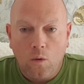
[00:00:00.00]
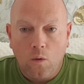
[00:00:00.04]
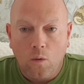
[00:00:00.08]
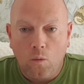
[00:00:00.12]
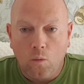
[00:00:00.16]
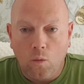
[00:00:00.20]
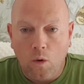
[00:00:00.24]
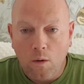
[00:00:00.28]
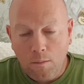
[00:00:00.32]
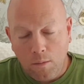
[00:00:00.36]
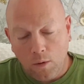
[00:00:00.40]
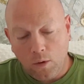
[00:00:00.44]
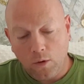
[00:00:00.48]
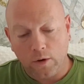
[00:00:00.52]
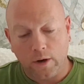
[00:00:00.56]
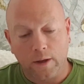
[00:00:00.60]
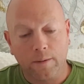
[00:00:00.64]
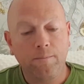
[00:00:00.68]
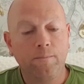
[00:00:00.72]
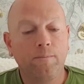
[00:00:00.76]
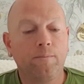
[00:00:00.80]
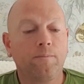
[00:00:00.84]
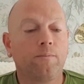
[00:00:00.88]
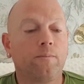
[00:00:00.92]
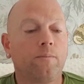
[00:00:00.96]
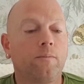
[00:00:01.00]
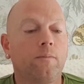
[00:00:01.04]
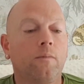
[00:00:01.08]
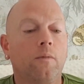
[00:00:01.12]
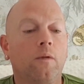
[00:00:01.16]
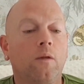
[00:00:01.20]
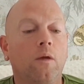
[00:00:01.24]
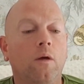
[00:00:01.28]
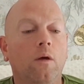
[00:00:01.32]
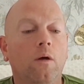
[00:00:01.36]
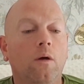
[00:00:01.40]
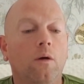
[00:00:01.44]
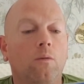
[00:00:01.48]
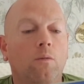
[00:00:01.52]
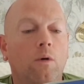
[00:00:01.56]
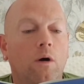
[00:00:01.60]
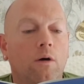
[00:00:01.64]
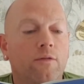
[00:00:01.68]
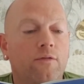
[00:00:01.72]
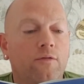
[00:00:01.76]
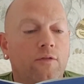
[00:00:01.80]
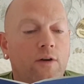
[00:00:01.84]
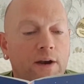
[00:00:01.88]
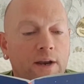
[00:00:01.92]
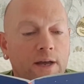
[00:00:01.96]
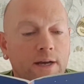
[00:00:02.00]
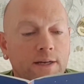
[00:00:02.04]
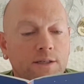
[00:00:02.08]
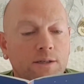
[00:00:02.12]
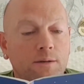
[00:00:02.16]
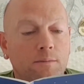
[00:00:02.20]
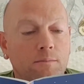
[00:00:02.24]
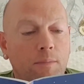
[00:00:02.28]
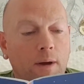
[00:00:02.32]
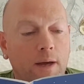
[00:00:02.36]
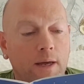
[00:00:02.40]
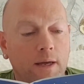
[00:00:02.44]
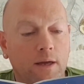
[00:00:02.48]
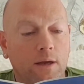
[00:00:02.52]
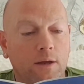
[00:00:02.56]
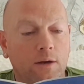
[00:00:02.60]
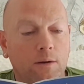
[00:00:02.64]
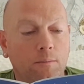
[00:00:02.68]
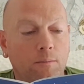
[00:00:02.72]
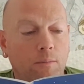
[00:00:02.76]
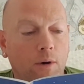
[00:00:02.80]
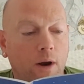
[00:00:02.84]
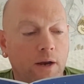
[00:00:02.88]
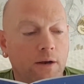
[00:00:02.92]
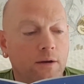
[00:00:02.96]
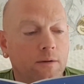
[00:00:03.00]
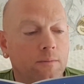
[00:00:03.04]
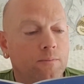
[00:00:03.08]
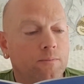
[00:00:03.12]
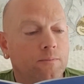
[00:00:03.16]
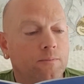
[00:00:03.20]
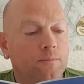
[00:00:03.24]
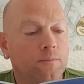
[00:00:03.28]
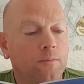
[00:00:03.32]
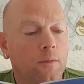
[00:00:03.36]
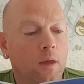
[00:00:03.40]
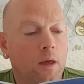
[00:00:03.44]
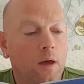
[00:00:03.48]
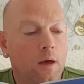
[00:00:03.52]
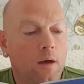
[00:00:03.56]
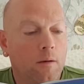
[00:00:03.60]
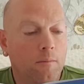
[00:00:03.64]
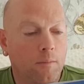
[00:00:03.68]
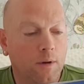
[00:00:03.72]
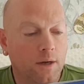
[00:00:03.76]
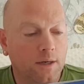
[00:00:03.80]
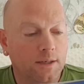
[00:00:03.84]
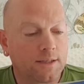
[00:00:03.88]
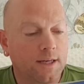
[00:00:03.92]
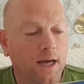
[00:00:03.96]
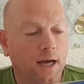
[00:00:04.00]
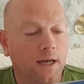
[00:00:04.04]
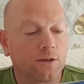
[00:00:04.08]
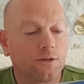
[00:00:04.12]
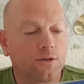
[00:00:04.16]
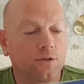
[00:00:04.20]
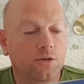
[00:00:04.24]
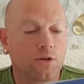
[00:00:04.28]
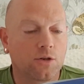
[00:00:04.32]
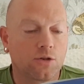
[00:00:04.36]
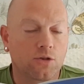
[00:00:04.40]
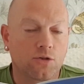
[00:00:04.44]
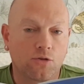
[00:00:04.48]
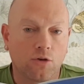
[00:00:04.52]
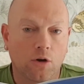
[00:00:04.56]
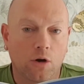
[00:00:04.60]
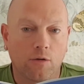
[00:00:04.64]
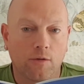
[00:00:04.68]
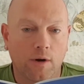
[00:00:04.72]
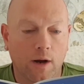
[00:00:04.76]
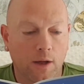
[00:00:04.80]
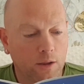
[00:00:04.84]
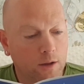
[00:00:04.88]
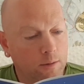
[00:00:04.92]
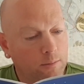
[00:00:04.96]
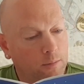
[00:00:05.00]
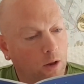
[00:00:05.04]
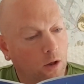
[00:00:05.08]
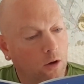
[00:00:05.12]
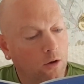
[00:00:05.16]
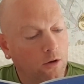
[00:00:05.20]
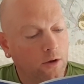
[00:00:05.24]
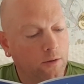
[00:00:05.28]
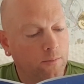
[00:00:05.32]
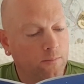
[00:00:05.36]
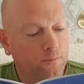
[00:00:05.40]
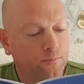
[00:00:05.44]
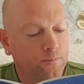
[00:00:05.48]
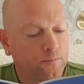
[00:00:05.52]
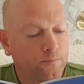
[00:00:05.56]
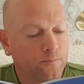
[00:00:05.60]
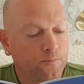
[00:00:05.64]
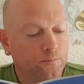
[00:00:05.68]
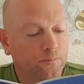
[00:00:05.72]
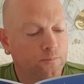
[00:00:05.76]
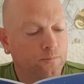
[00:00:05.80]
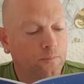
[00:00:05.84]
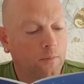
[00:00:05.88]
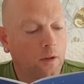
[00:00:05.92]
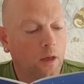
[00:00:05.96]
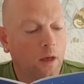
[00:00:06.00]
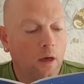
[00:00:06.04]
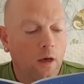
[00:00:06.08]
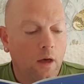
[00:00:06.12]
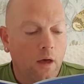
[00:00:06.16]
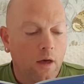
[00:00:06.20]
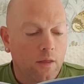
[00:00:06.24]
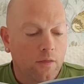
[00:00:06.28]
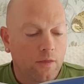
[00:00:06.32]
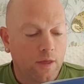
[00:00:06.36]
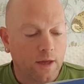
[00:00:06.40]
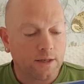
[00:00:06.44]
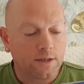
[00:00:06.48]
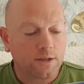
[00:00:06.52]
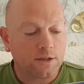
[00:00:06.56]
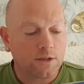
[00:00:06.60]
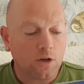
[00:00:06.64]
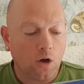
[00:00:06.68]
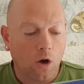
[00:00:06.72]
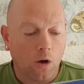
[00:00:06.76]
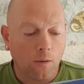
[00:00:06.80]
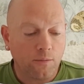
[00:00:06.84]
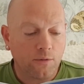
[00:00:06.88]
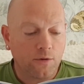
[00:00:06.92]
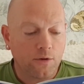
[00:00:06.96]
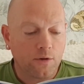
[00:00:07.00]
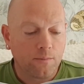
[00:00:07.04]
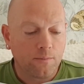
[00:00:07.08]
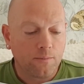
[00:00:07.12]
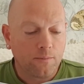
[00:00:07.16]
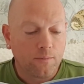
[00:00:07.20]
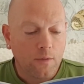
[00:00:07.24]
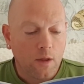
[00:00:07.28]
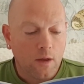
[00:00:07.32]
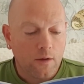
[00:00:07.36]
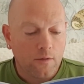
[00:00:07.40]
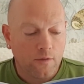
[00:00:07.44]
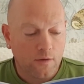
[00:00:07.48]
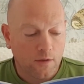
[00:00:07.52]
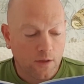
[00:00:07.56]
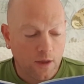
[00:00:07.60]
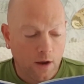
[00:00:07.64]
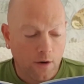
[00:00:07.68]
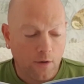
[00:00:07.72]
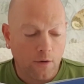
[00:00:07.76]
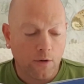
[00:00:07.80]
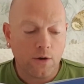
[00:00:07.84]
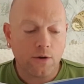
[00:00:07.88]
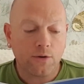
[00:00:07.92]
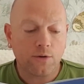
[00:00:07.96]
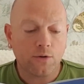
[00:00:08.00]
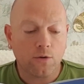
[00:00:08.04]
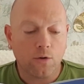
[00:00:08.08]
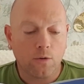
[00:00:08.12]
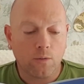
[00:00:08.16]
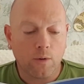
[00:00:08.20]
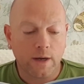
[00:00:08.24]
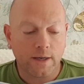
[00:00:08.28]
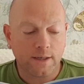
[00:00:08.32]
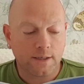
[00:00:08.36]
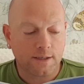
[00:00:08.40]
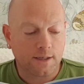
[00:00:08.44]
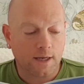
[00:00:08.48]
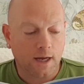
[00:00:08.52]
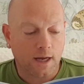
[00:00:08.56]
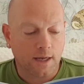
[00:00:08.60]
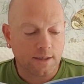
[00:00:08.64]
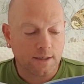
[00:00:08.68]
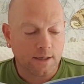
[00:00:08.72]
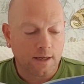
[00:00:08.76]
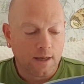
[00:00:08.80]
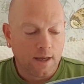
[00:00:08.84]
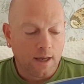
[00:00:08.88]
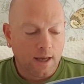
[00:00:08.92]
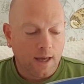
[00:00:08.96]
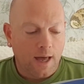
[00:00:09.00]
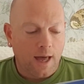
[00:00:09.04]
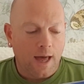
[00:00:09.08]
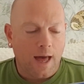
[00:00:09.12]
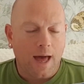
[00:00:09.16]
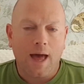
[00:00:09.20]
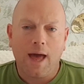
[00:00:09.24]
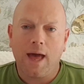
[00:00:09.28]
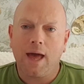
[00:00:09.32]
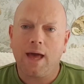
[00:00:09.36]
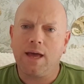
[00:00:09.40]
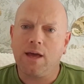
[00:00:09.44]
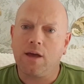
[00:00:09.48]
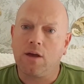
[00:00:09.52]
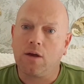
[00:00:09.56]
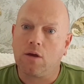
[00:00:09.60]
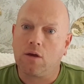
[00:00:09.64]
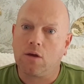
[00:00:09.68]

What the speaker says: One morning, while Fred ate some bacon and bread, McTat took a stroll round the block, then stopped, for there on a doorway sat a